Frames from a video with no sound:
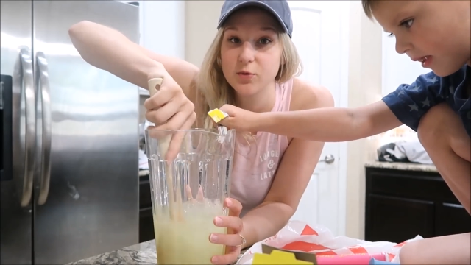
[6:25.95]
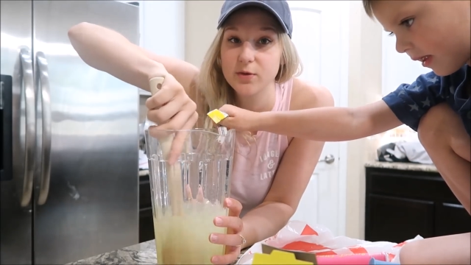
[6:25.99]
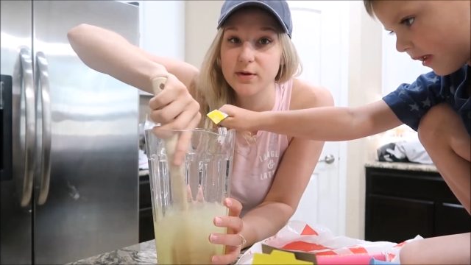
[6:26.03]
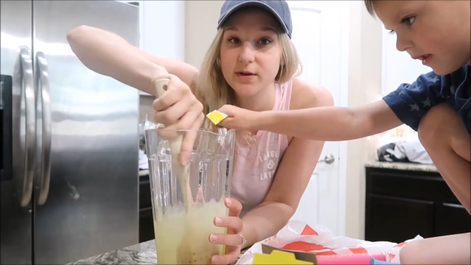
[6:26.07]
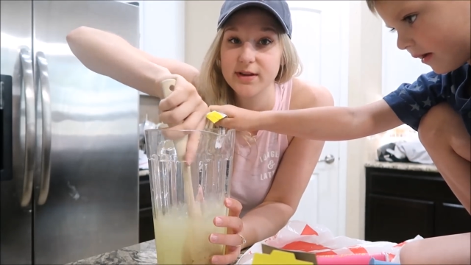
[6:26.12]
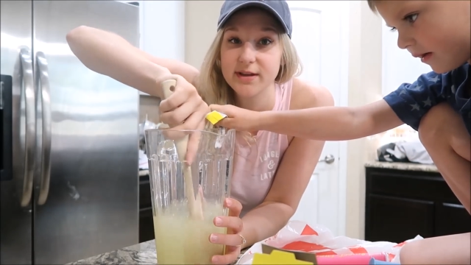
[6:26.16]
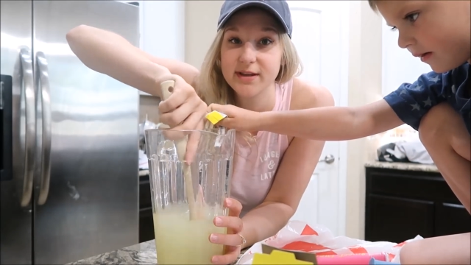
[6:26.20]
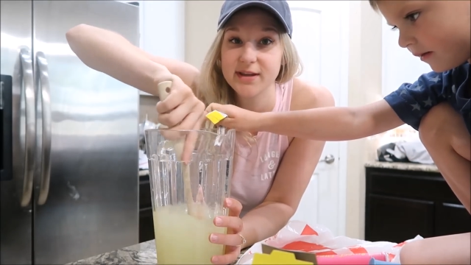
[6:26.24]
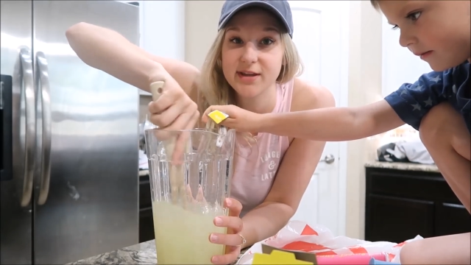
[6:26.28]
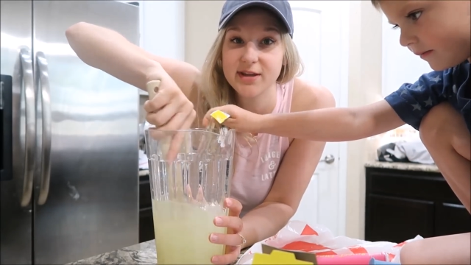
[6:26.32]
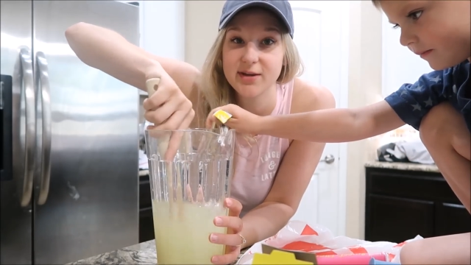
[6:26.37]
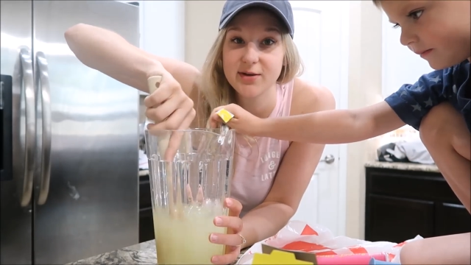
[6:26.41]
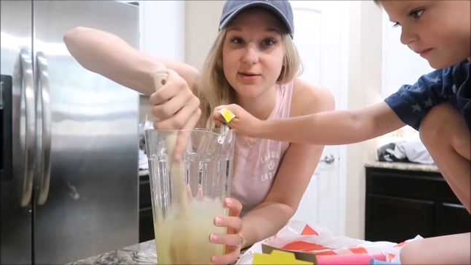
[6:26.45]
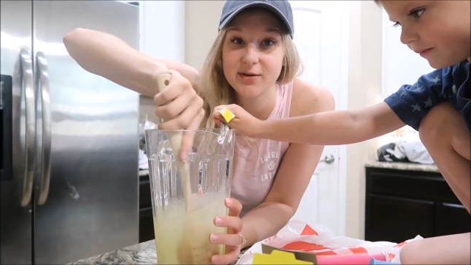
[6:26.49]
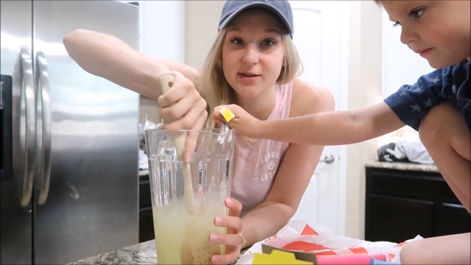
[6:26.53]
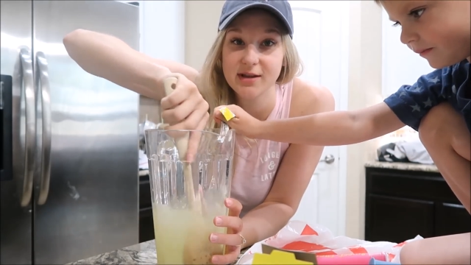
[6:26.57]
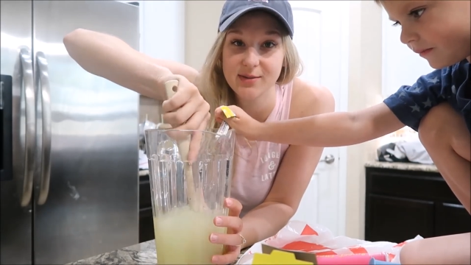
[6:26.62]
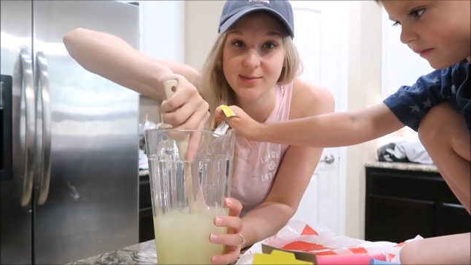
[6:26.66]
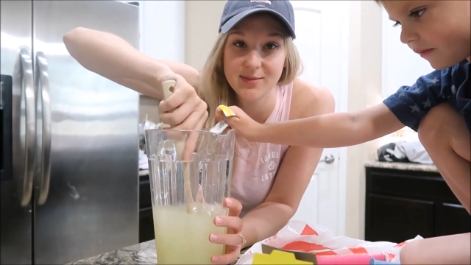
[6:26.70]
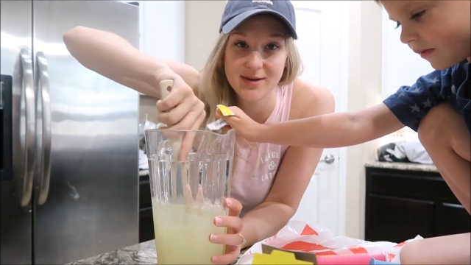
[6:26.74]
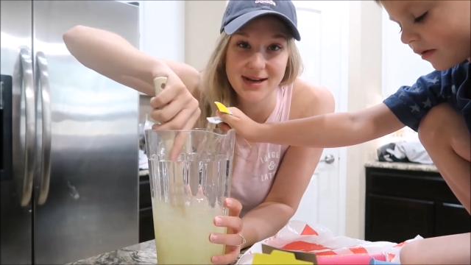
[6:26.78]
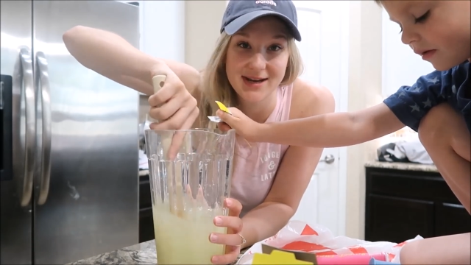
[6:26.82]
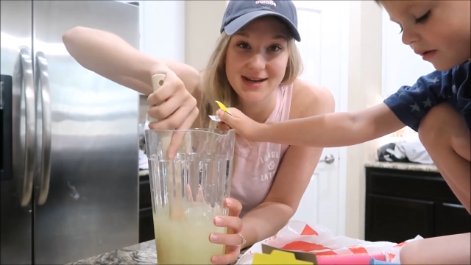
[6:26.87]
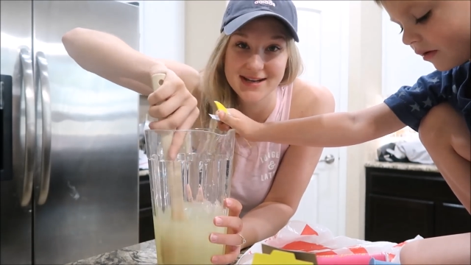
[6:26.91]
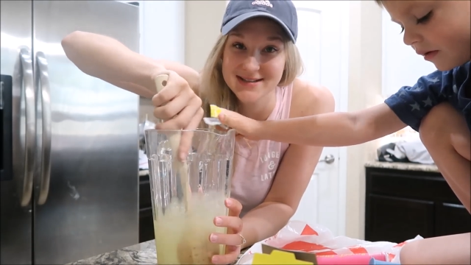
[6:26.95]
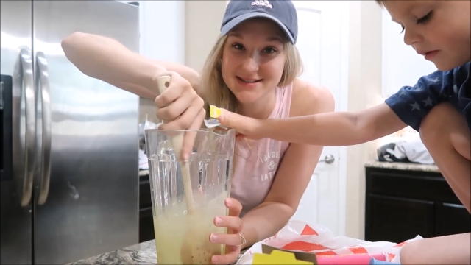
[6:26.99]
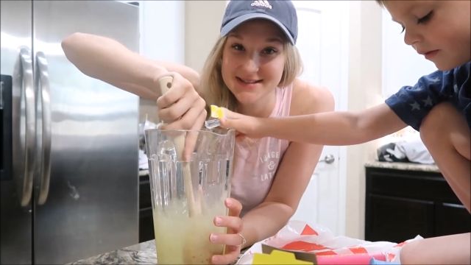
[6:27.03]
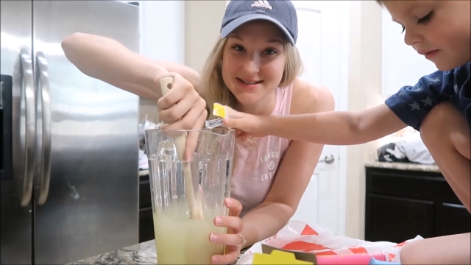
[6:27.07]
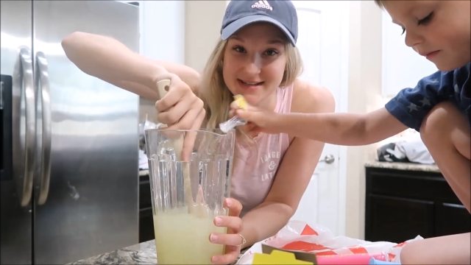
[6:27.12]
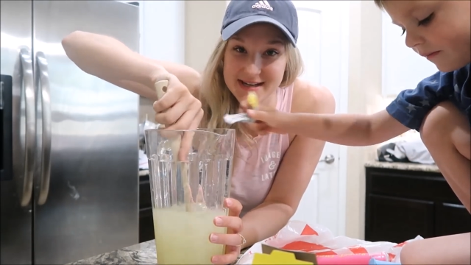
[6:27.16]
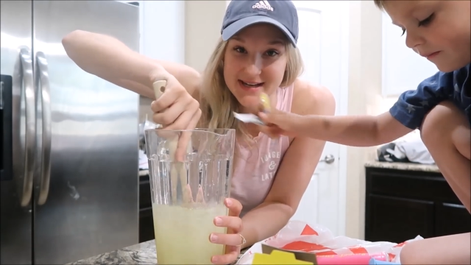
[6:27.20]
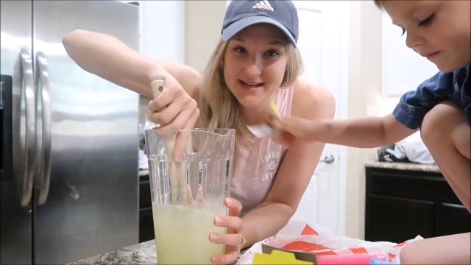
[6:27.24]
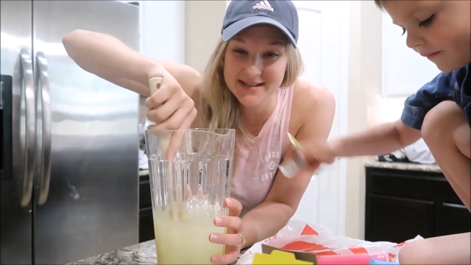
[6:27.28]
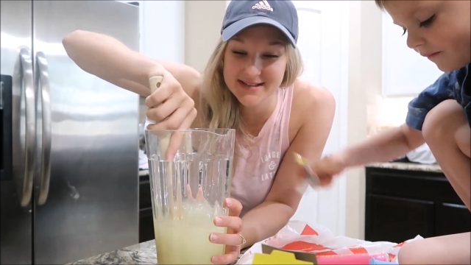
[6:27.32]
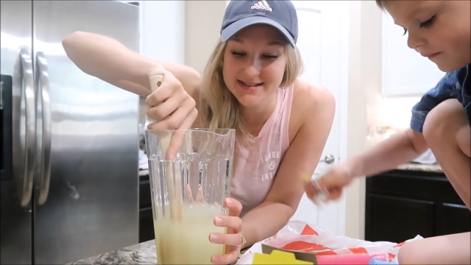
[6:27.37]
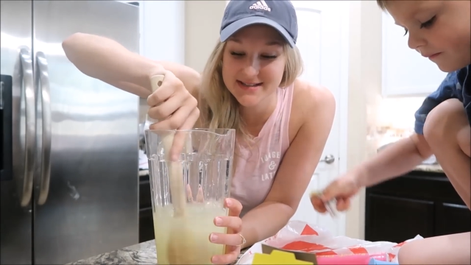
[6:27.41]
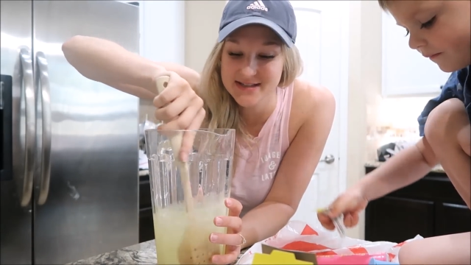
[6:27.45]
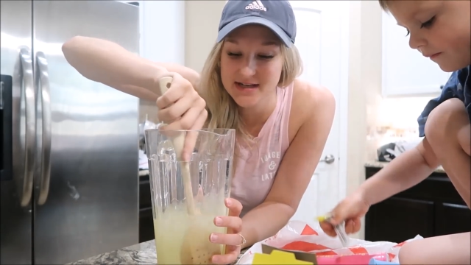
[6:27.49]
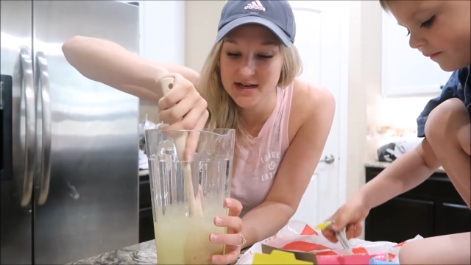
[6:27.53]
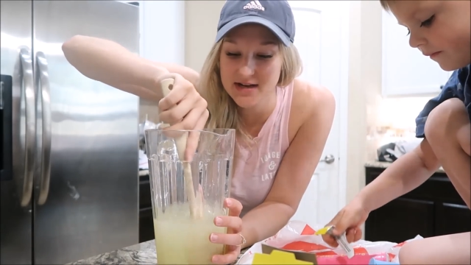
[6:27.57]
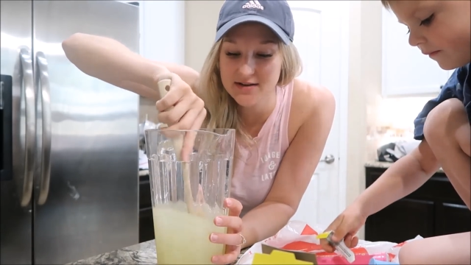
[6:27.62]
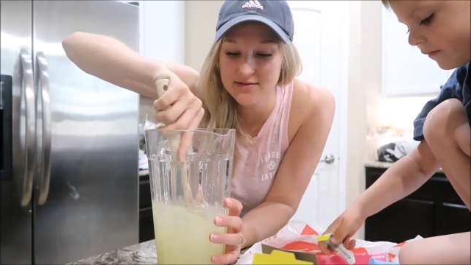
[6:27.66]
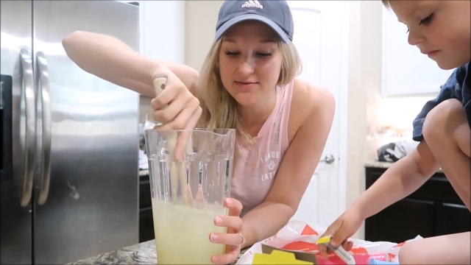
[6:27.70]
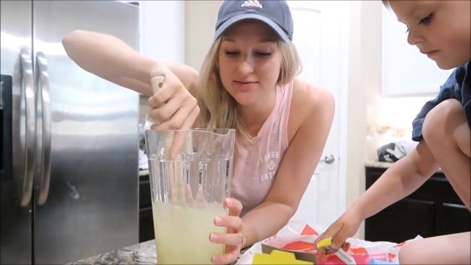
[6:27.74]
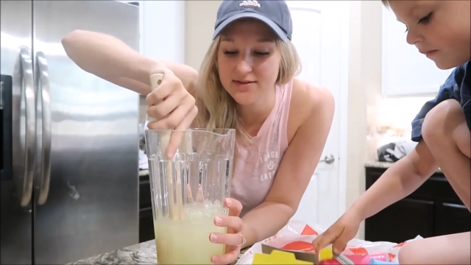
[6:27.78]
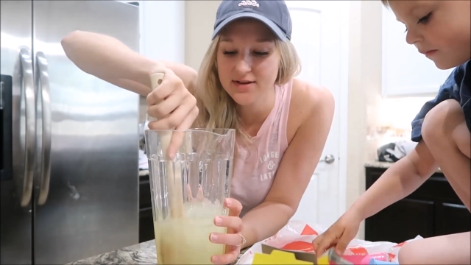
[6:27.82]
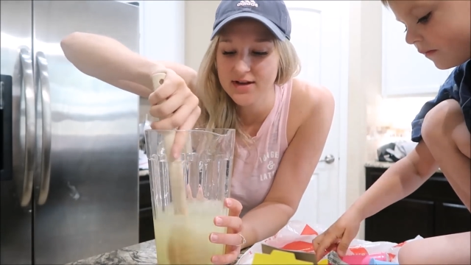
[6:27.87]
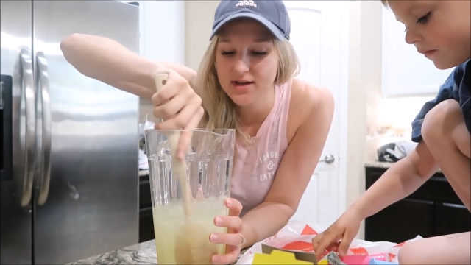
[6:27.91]
really cute lemonade stand
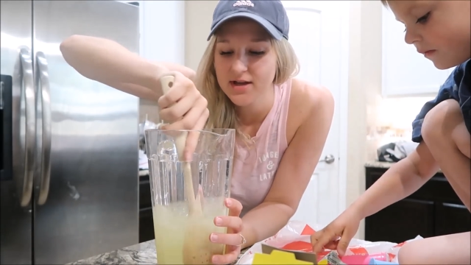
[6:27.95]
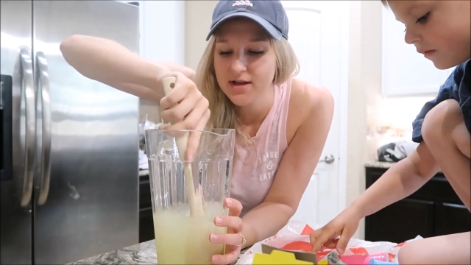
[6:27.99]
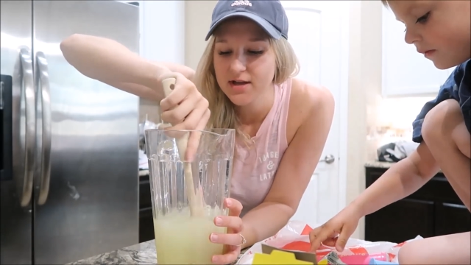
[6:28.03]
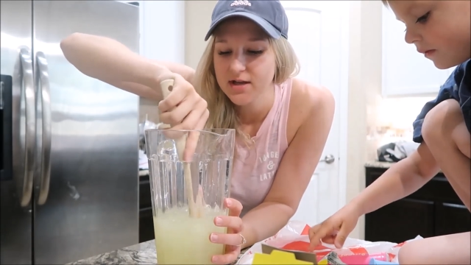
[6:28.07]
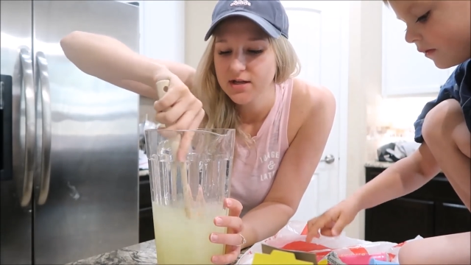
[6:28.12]
stuff.